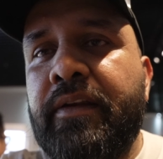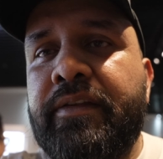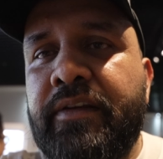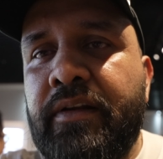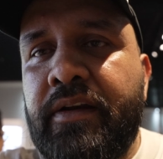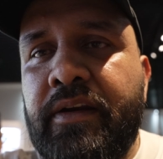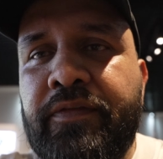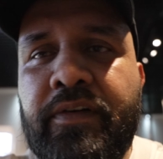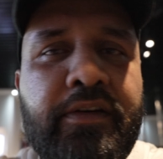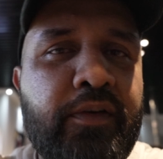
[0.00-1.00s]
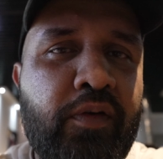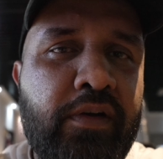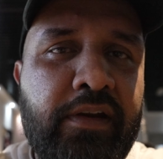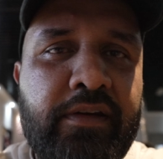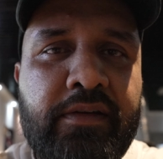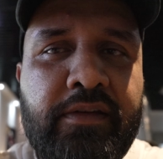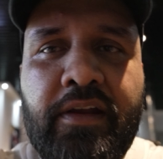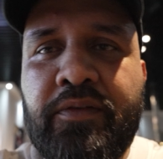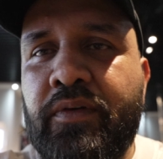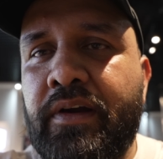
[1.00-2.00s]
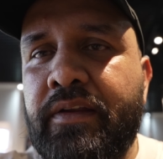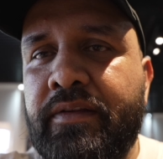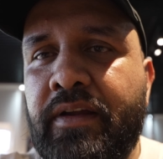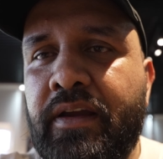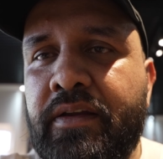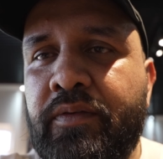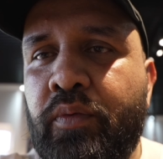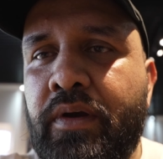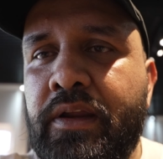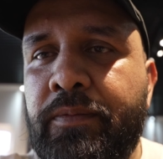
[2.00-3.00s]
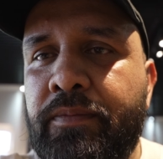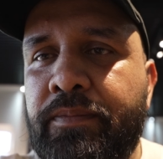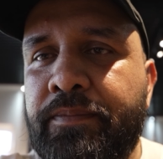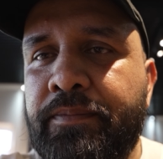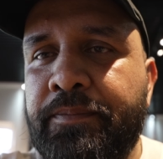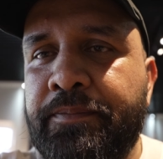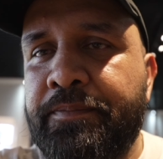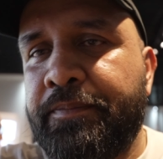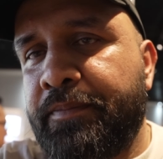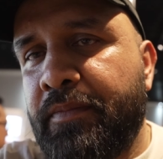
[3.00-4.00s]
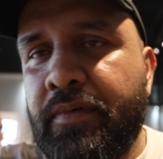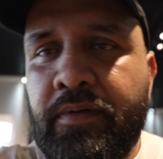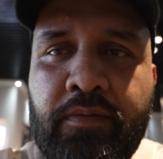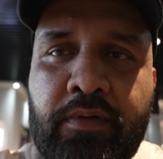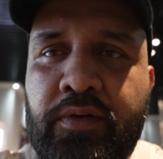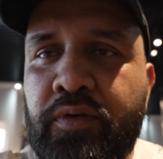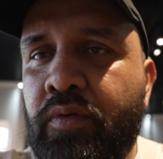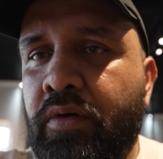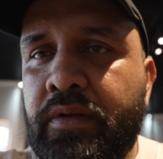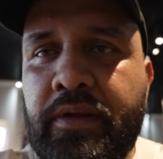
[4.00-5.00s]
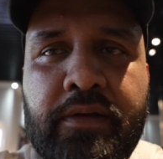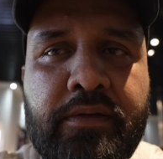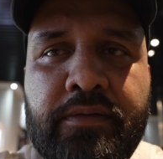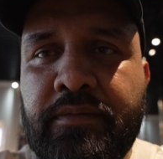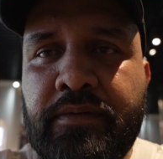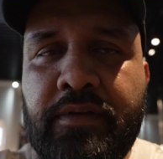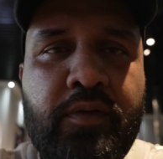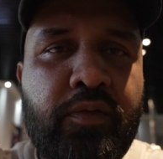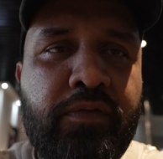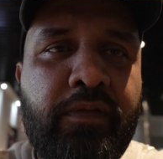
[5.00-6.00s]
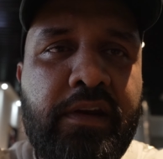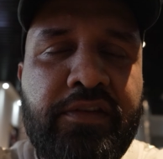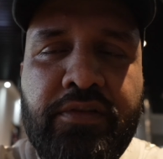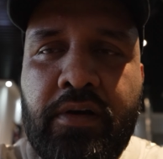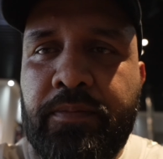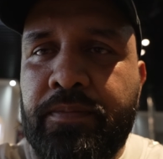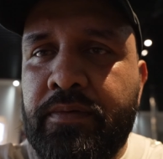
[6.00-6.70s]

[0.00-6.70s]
is still ND filter on it. That's why it's like very, what do you call that? Looks very sharp,